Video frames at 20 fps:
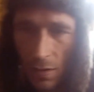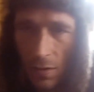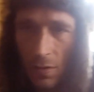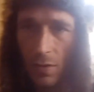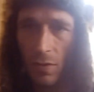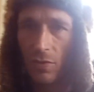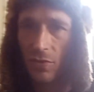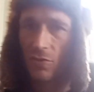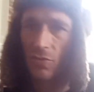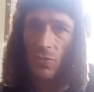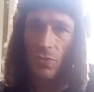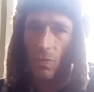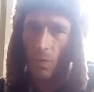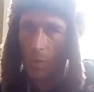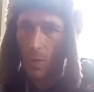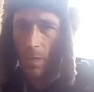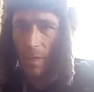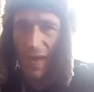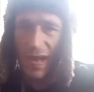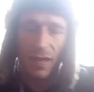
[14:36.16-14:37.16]
I'm doing the
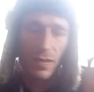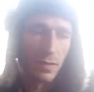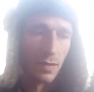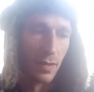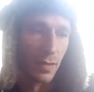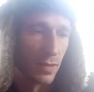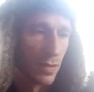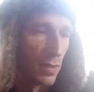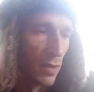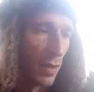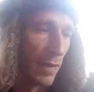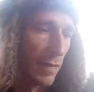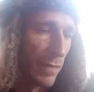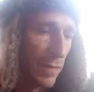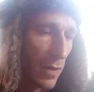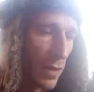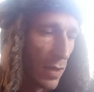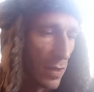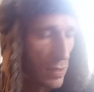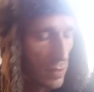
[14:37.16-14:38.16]
roll back thing stuff,
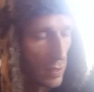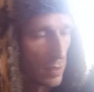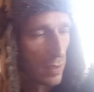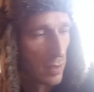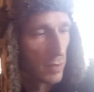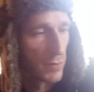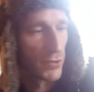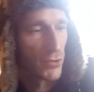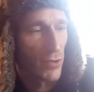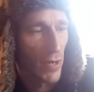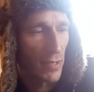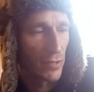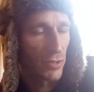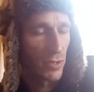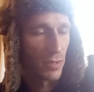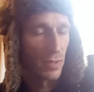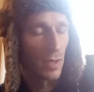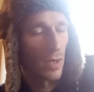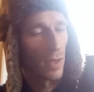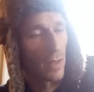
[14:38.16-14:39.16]

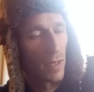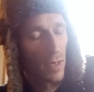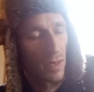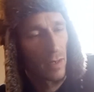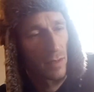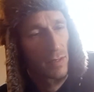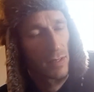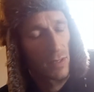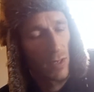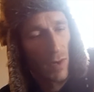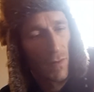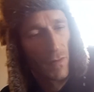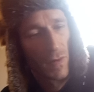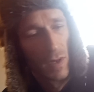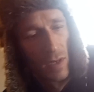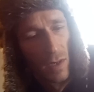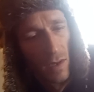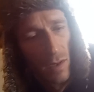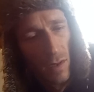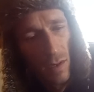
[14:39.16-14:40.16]
stretching, all that good stuff.
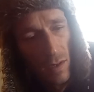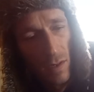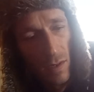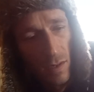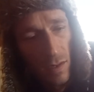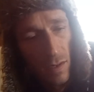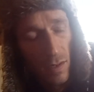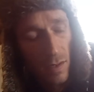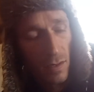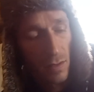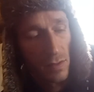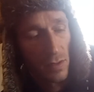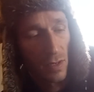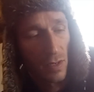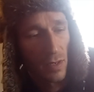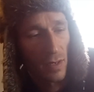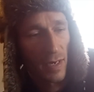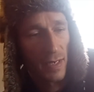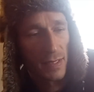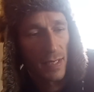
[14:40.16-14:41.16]
Took
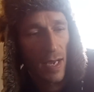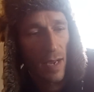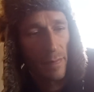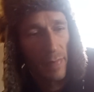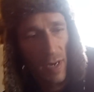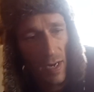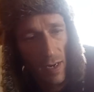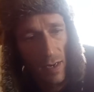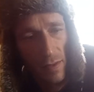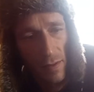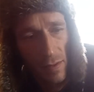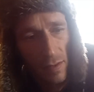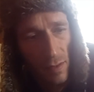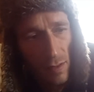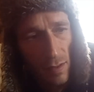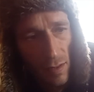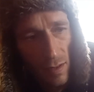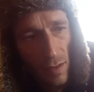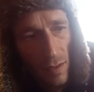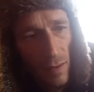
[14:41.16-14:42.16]
a nice hot bath.
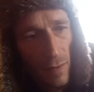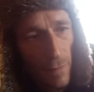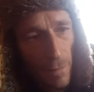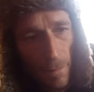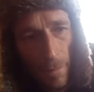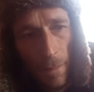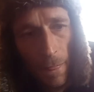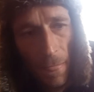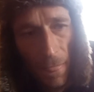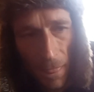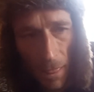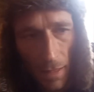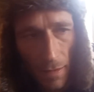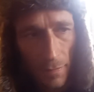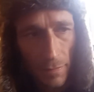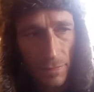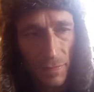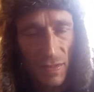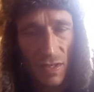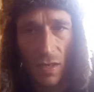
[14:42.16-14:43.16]

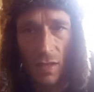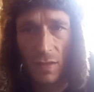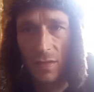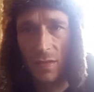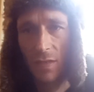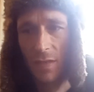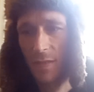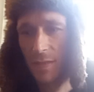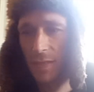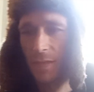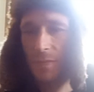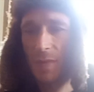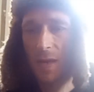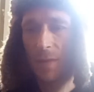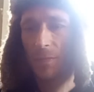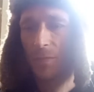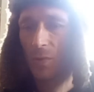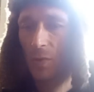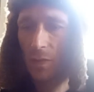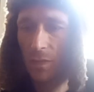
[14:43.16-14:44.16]
It's also because I'm
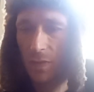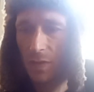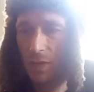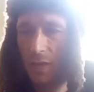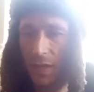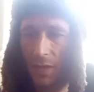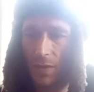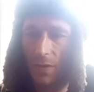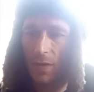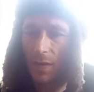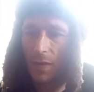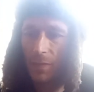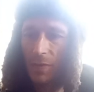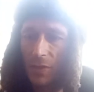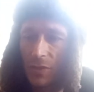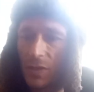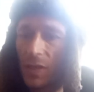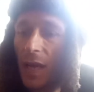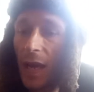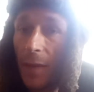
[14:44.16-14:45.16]
not moving either.
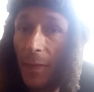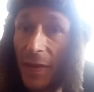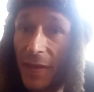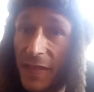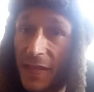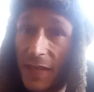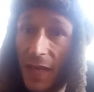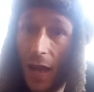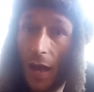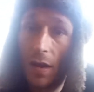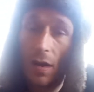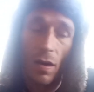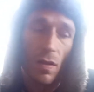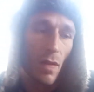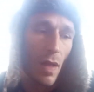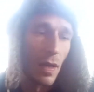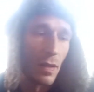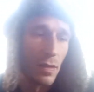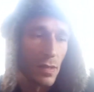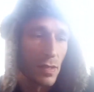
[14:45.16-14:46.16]
I've been standing a
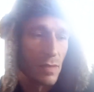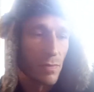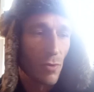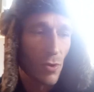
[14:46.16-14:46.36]
lot this